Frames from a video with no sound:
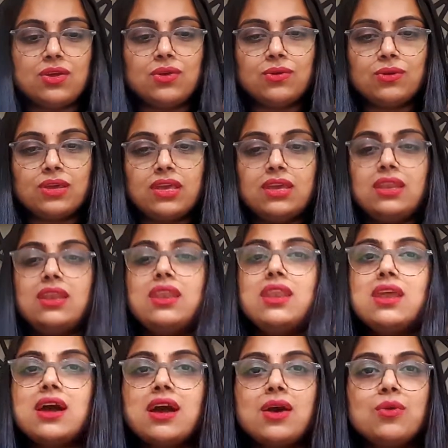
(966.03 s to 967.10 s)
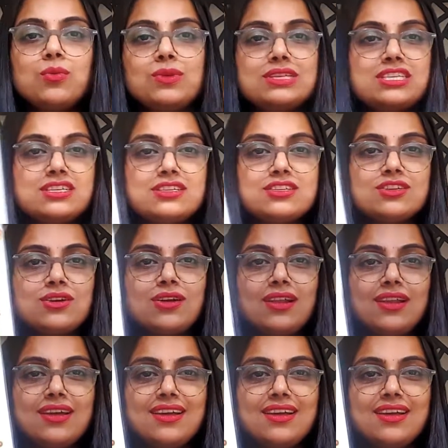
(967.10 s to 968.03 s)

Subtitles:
Okay, now which is tall?